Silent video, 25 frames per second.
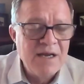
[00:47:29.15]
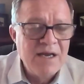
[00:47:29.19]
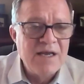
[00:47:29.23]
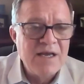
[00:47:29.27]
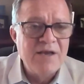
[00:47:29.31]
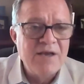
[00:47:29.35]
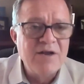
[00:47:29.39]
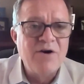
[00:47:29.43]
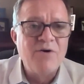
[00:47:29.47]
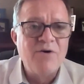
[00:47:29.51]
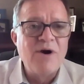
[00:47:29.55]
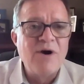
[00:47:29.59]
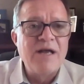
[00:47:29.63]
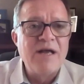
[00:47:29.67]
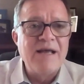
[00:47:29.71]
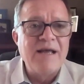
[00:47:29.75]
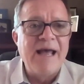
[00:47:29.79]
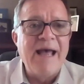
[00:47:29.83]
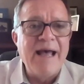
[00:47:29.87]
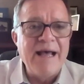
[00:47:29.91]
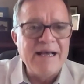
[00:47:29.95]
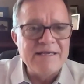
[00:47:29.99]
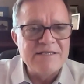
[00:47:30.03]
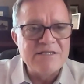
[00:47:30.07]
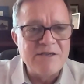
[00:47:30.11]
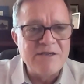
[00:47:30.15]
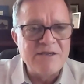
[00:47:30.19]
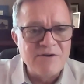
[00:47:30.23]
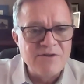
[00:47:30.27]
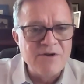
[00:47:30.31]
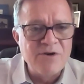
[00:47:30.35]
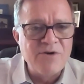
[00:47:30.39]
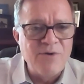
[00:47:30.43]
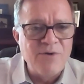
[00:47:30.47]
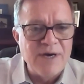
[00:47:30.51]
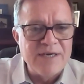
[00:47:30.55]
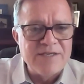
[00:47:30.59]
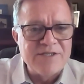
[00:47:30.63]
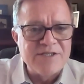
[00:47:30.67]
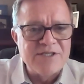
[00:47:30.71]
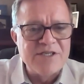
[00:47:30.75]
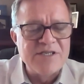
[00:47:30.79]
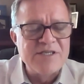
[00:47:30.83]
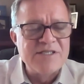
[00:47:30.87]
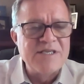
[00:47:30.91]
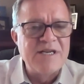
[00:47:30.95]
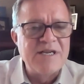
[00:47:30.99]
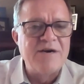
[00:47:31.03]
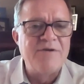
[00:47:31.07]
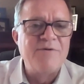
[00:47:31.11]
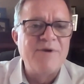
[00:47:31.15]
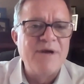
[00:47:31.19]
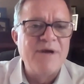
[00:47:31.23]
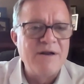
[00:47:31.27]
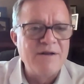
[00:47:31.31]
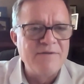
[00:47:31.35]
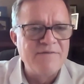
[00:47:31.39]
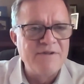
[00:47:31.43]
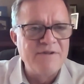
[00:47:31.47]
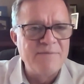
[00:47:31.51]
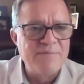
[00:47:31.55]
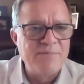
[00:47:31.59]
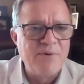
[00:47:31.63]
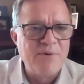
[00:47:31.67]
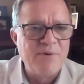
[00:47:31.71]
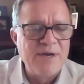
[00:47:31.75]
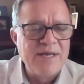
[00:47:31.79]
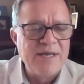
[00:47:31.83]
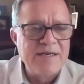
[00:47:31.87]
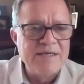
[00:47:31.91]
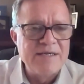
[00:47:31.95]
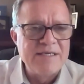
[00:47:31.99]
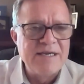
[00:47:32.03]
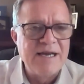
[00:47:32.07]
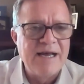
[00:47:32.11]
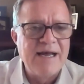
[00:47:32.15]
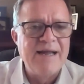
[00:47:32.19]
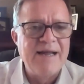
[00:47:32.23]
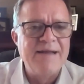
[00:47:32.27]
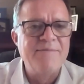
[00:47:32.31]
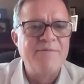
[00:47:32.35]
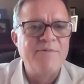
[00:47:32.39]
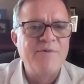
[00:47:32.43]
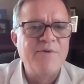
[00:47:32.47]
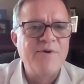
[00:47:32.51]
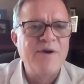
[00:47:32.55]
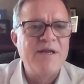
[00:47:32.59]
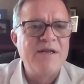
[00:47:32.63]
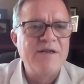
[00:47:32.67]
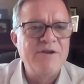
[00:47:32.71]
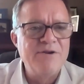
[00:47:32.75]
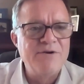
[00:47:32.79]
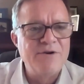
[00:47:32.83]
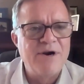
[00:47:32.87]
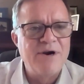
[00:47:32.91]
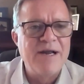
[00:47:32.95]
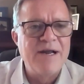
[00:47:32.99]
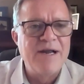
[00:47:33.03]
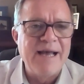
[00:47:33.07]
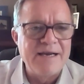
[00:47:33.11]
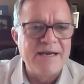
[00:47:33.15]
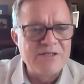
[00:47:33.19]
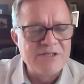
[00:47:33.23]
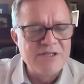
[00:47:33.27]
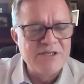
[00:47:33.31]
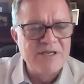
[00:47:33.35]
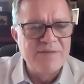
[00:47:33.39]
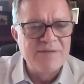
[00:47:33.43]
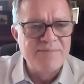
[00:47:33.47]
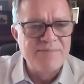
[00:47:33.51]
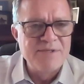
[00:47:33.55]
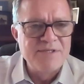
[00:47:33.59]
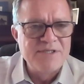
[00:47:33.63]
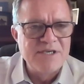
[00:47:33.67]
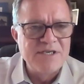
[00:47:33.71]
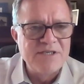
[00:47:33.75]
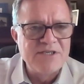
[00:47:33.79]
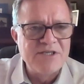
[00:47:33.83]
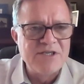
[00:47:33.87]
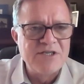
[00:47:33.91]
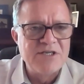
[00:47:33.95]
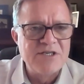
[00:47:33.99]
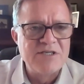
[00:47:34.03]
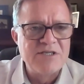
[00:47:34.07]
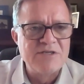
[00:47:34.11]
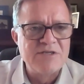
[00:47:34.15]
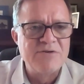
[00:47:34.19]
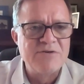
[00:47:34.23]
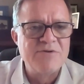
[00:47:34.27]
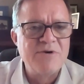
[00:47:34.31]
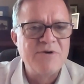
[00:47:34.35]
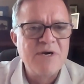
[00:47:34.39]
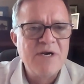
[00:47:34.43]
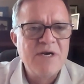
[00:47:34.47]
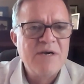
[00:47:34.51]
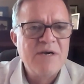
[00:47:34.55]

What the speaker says: You know, ask the questions at a relevant point in time when you are actually in a position to